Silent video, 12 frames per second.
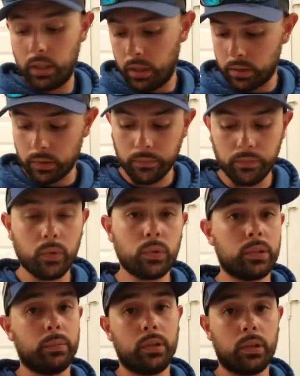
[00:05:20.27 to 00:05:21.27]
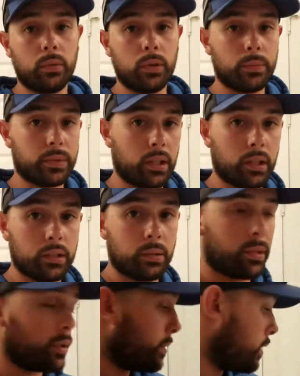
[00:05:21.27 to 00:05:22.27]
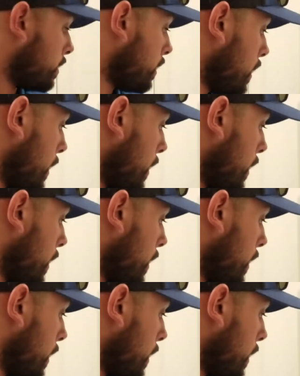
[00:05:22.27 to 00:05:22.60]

some frozen bloodworms. I lost the pipette.